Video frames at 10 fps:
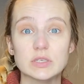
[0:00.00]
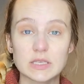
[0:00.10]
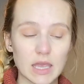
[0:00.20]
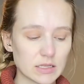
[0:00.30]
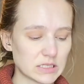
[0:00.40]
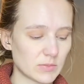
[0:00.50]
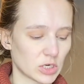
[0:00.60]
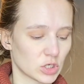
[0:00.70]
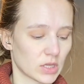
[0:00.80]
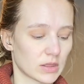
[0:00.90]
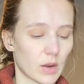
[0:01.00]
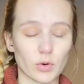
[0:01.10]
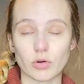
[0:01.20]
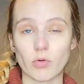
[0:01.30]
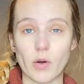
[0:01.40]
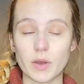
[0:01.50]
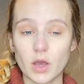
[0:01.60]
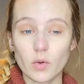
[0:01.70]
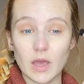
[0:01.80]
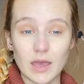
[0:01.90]
scans to make sure that they were growing
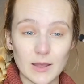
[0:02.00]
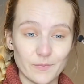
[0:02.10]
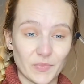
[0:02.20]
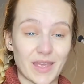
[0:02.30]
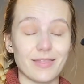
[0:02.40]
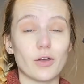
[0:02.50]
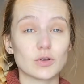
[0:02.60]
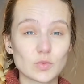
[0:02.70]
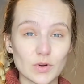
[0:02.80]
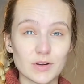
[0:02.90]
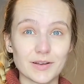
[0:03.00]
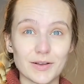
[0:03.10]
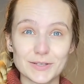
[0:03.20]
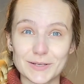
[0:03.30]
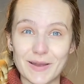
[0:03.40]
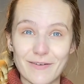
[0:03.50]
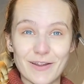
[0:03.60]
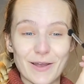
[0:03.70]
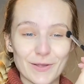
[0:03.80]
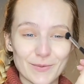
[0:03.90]
okay. And those were also
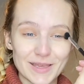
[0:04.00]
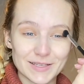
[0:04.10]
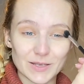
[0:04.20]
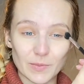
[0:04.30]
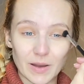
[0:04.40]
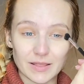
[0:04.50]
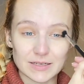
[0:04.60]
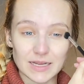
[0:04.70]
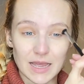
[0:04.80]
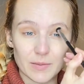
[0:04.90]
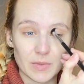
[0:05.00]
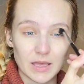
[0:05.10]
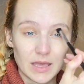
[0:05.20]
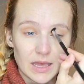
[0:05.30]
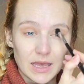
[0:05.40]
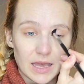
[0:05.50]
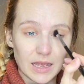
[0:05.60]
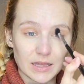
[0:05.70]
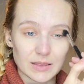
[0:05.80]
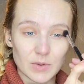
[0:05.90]
every other week. So by the time I
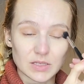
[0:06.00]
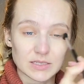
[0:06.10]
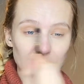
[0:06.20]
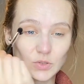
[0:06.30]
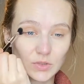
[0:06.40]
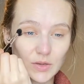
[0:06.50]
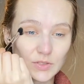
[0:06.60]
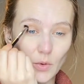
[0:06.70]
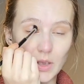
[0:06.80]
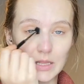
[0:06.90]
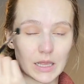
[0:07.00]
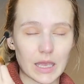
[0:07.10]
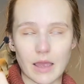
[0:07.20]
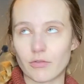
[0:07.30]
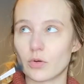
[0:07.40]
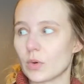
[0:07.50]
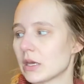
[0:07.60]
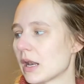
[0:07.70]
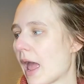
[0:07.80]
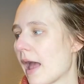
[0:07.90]
got them all scheduled, I was going in like every week
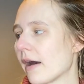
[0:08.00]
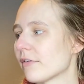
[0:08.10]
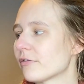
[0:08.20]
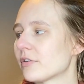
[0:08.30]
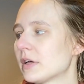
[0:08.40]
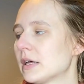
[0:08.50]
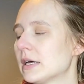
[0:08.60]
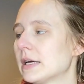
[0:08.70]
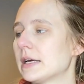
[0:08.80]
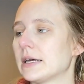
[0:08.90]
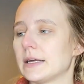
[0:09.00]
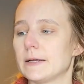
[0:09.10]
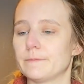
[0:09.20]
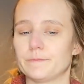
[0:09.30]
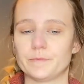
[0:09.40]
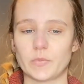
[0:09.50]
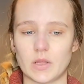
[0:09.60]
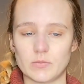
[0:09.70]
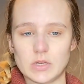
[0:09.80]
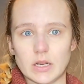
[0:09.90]
and a half.
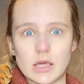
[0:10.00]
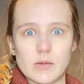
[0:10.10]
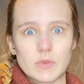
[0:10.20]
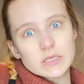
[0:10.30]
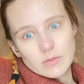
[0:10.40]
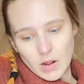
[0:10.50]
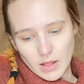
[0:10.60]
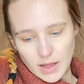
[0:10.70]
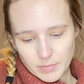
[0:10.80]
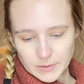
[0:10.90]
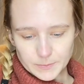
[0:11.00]
I'm gonna keep this in my lap.